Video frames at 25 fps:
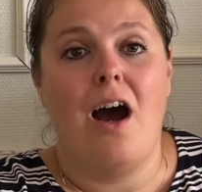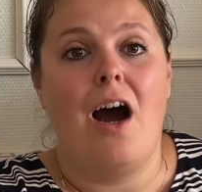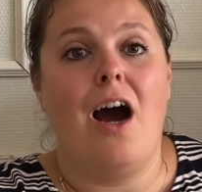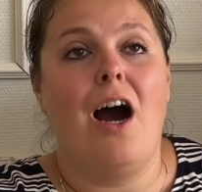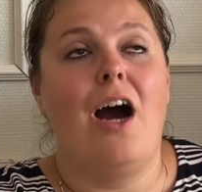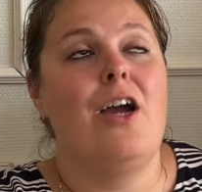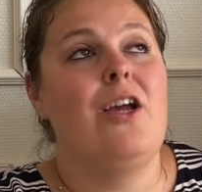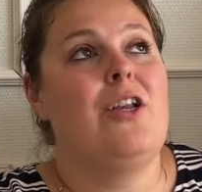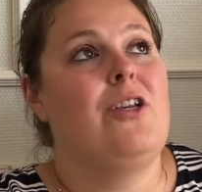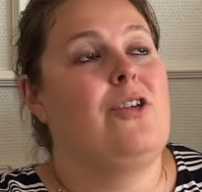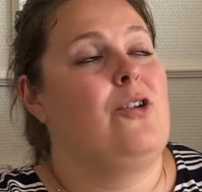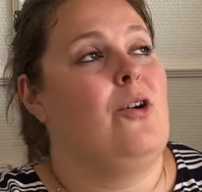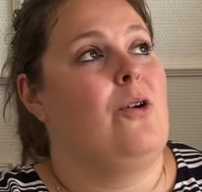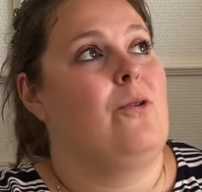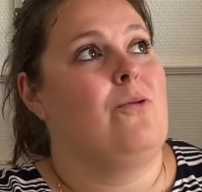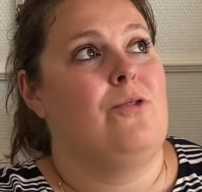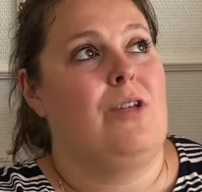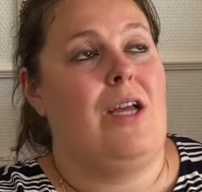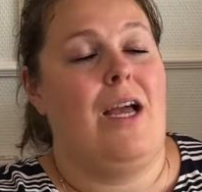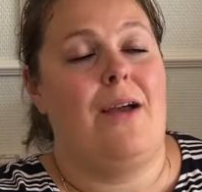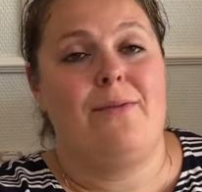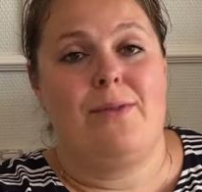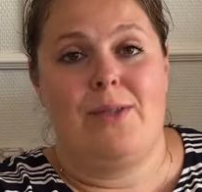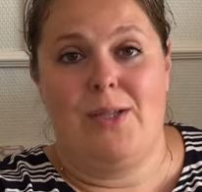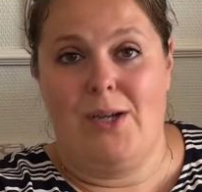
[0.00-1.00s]
I don't
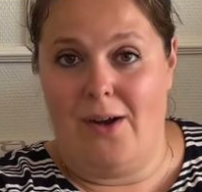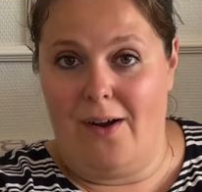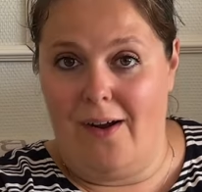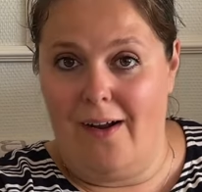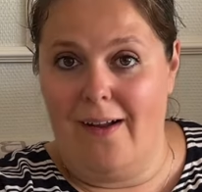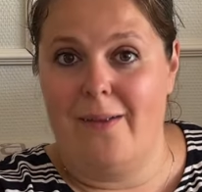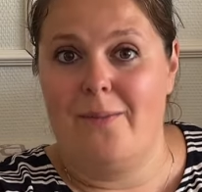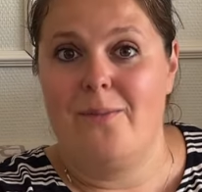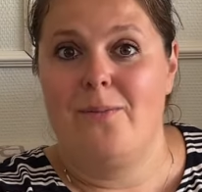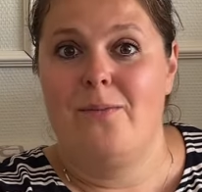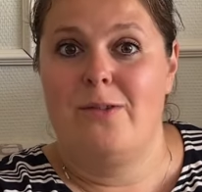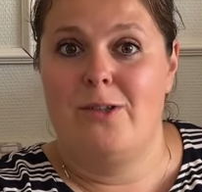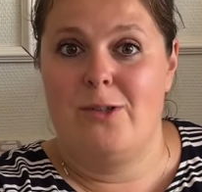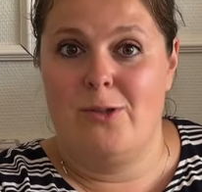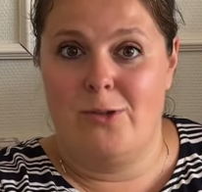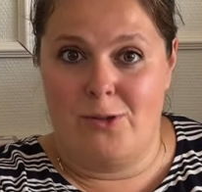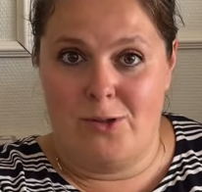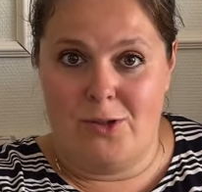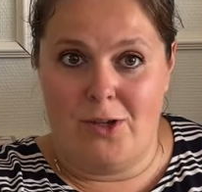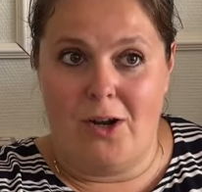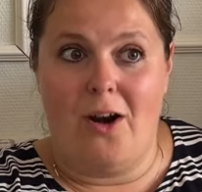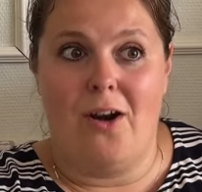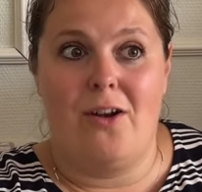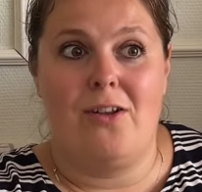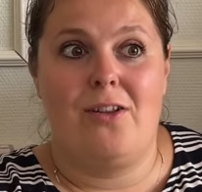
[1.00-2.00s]
have time to
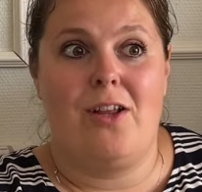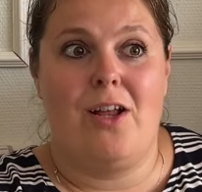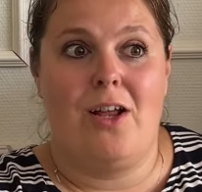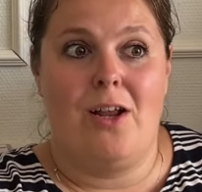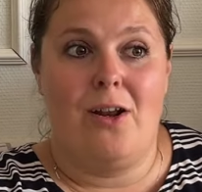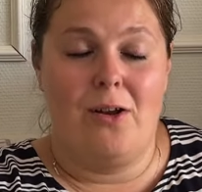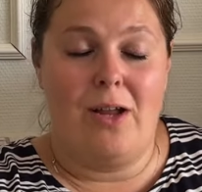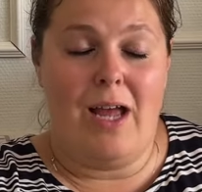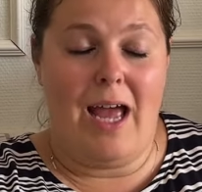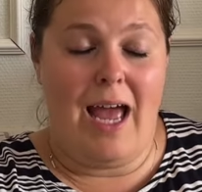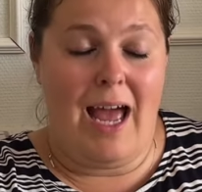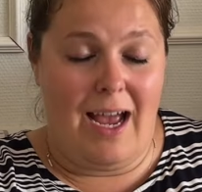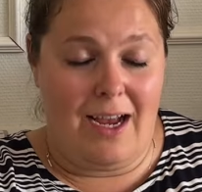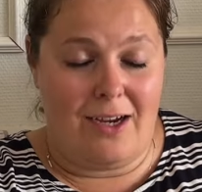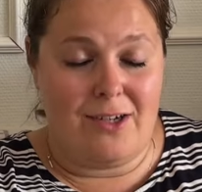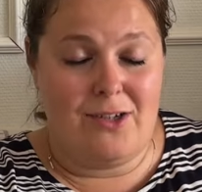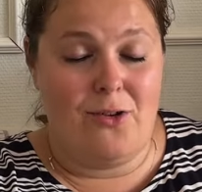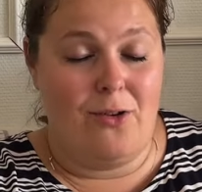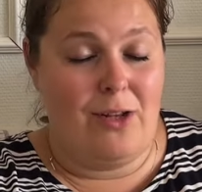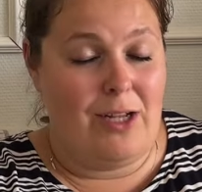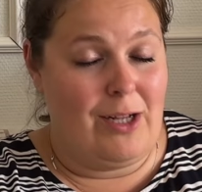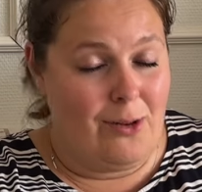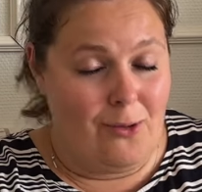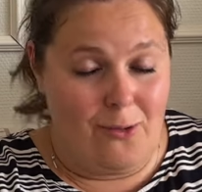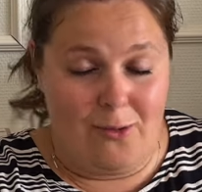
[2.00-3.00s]
start
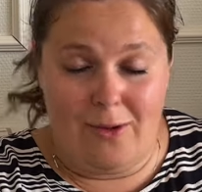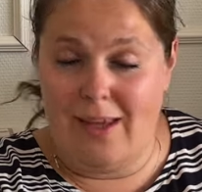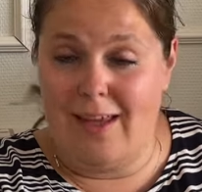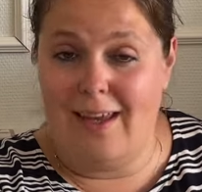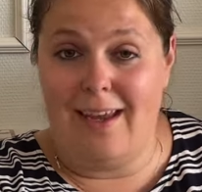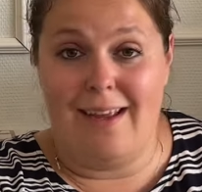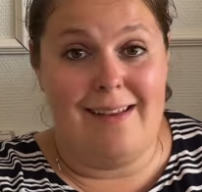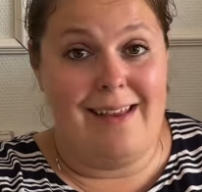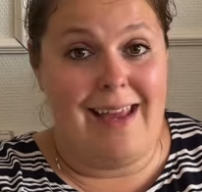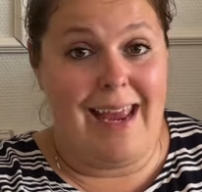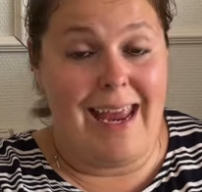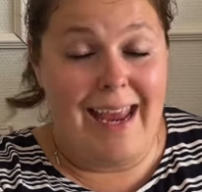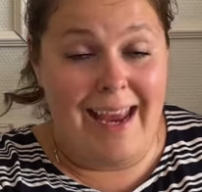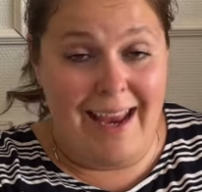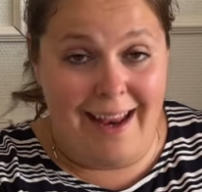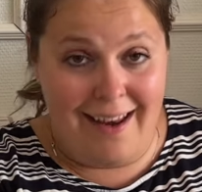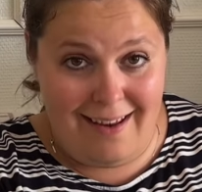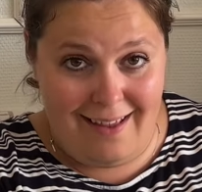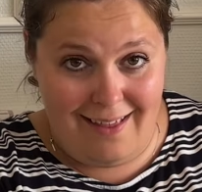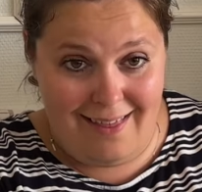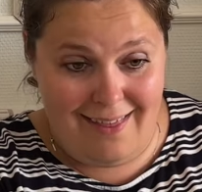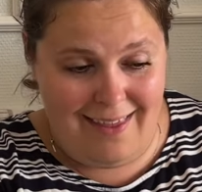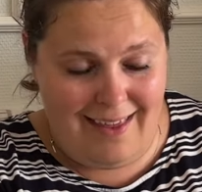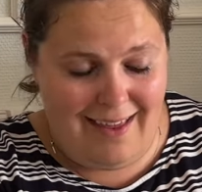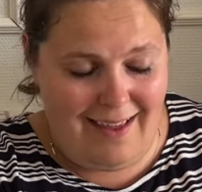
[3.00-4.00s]
actually looking at
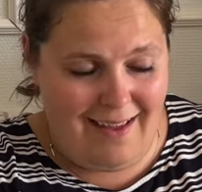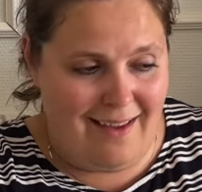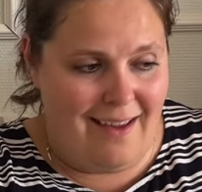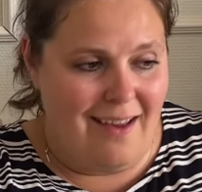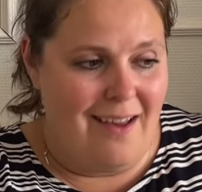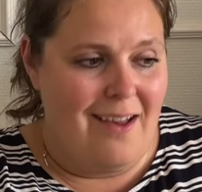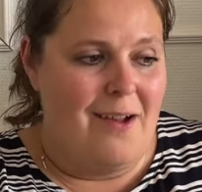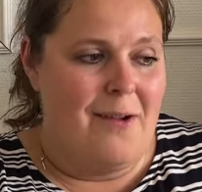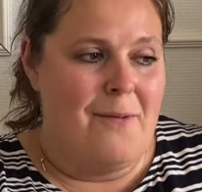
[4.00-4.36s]
anything,